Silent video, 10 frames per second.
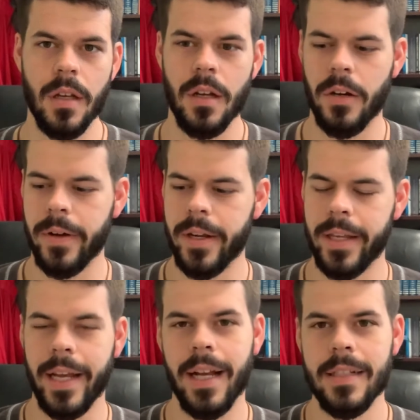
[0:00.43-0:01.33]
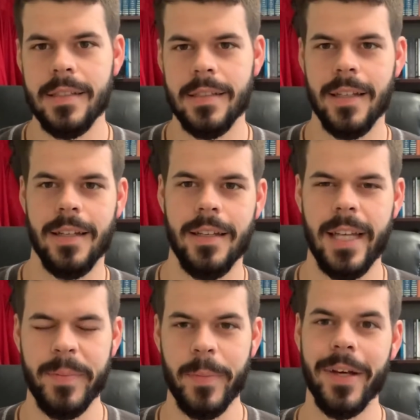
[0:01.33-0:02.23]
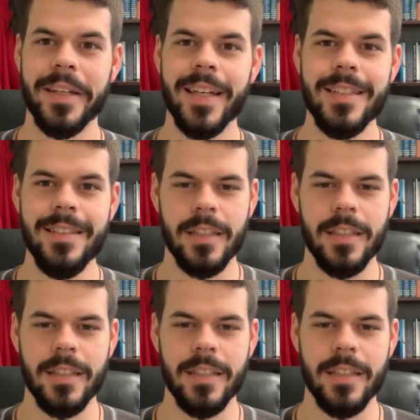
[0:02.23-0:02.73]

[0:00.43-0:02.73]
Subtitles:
Alrighty, guys. Happy Monday.